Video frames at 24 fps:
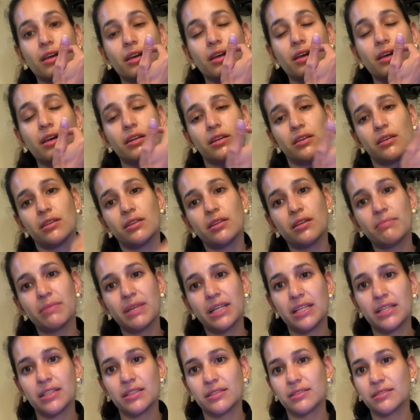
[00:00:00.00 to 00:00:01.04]
And then, I
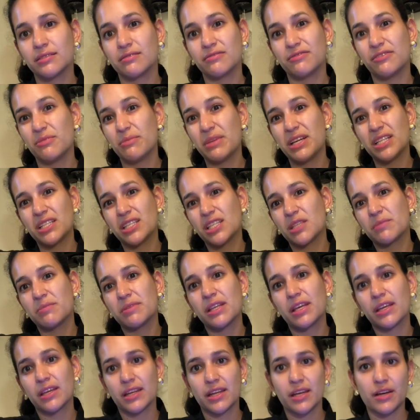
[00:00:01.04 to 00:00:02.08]
mean, for me it takes me
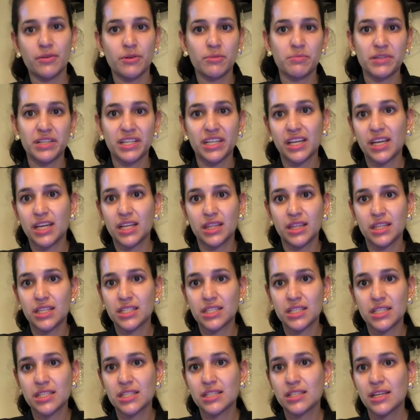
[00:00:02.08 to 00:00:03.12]
like an hour, but again, this
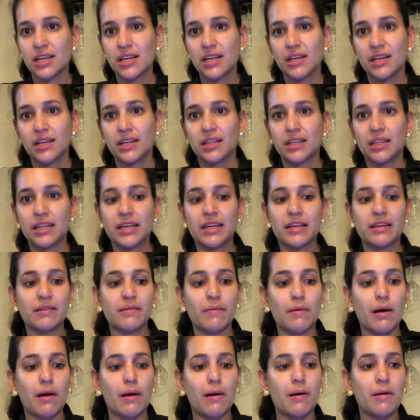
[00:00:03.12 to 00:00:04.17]
is
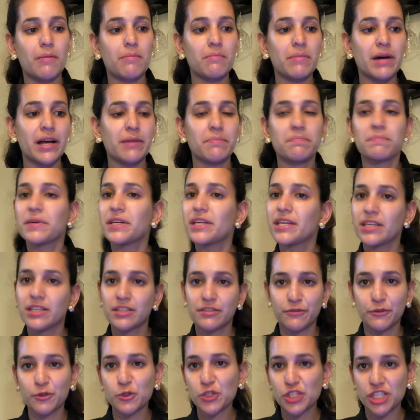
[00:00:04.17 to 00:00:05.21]
like my
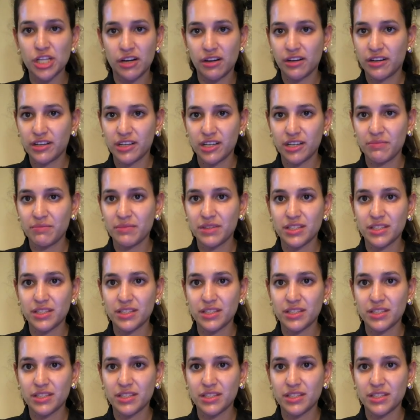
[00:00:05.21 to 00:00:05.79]
peaceful time.